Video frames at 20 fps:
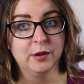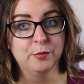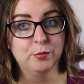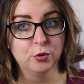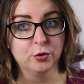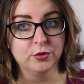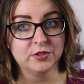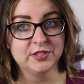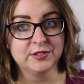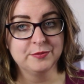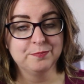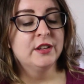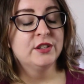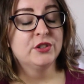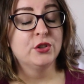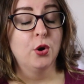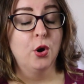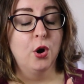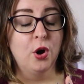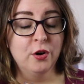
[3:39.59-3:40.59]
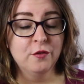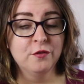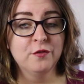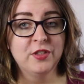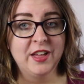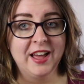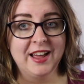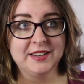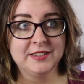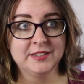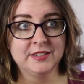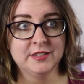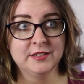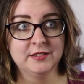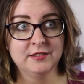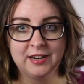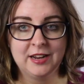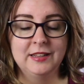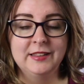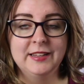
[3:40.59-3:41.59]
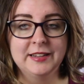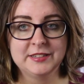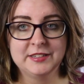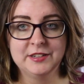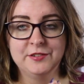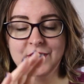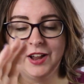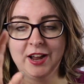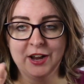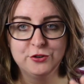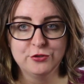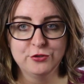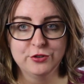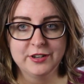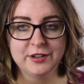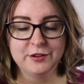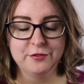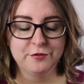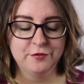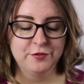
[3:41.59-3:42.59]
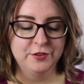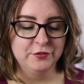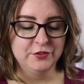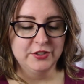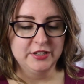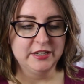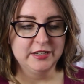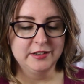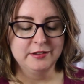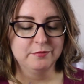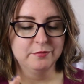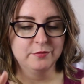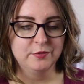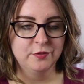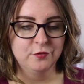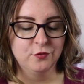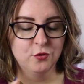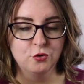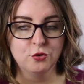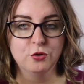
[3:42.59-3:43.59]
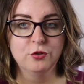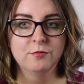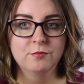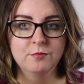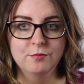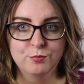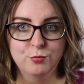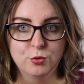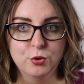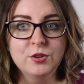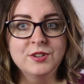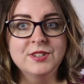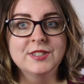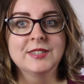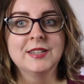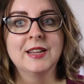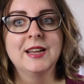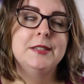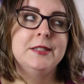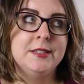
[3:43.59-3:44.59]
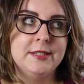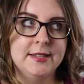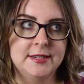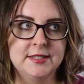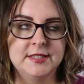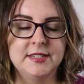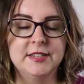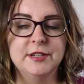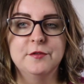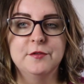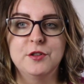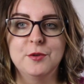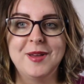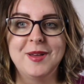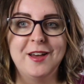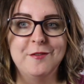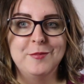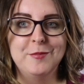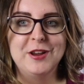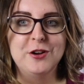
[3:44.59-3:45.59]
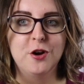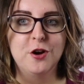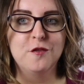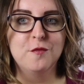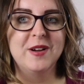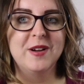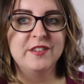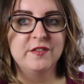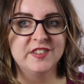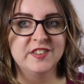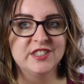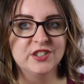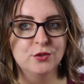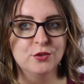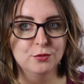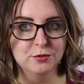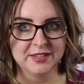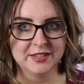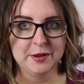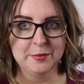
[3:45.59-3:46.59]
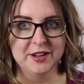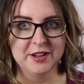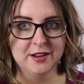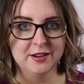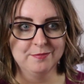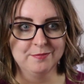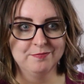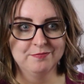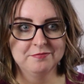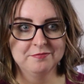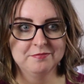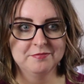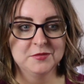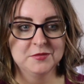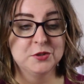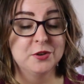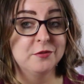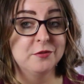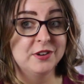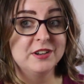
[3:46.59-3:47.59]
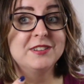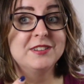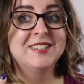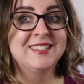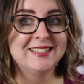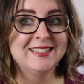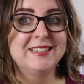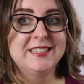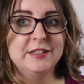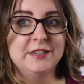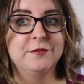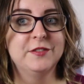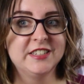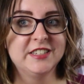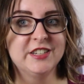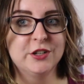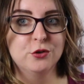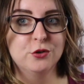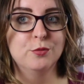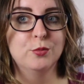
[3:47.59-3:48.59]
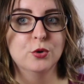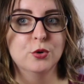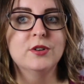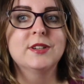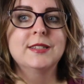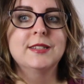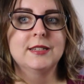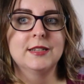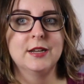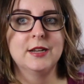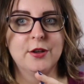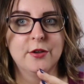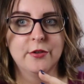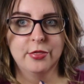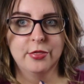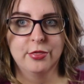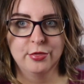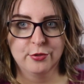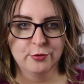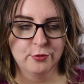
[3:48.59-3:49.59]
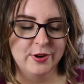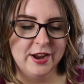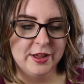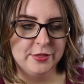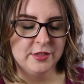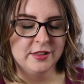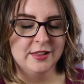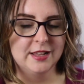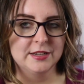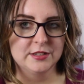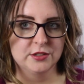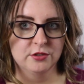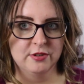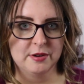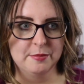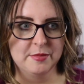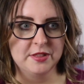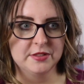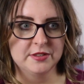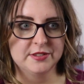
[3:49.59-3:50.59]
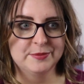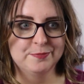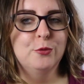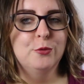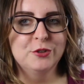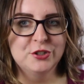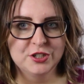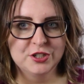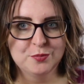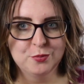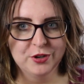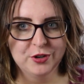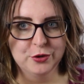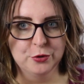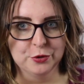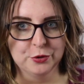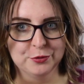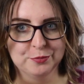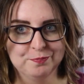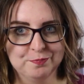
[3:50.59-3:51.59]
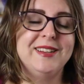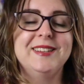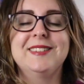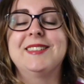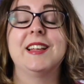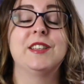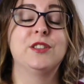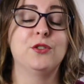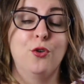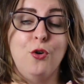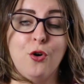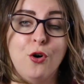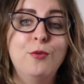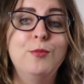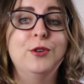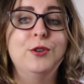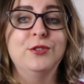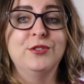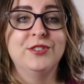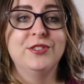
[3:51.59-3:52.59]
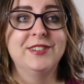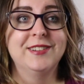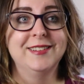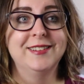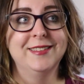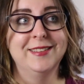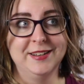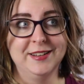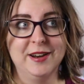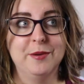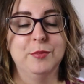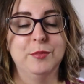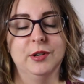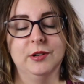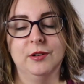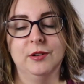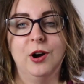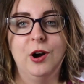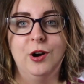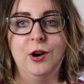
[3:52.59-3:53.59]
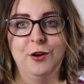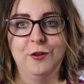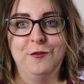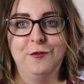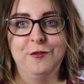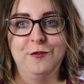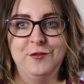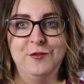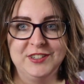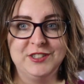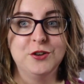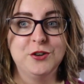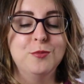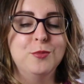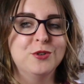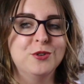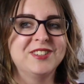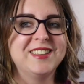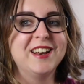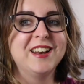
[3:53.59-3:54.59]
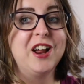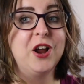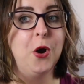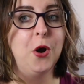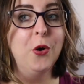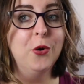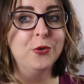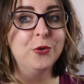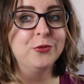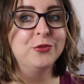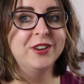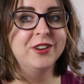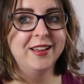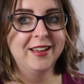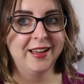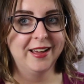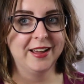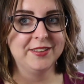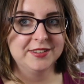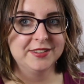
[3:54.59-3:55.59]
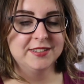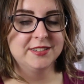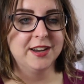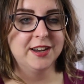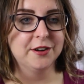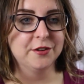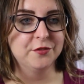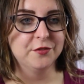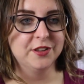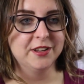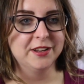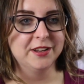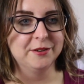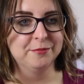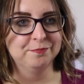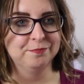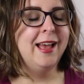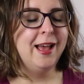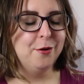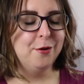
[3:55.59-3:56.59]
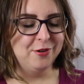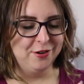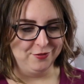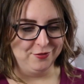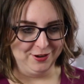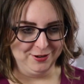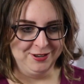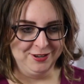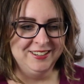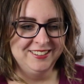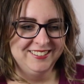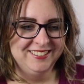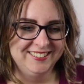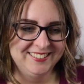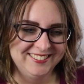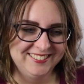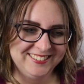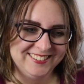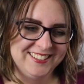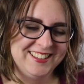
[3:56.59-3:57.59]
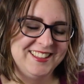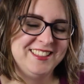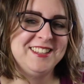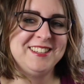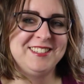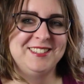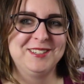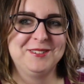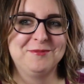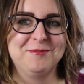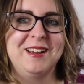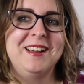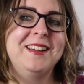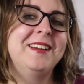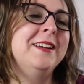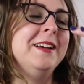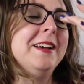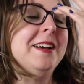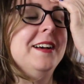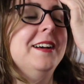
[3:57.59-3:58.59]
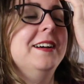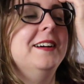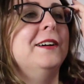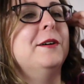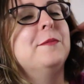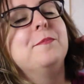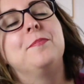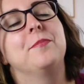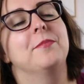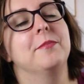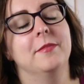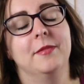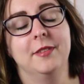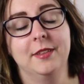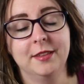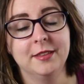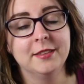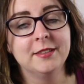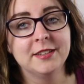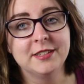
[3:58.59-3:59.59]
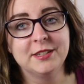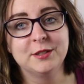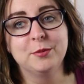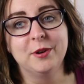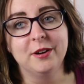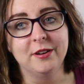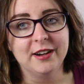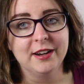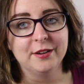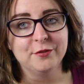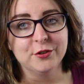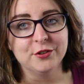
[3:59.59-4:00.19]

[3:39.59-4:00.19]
books. So of that collective 154 books, 60 of them have been off my physical TBR. So I've read 60 physical books throughout the last 3 months, which is pretty good because that's almost the number of physical books that I owned at the start of the year. However, and this is where I have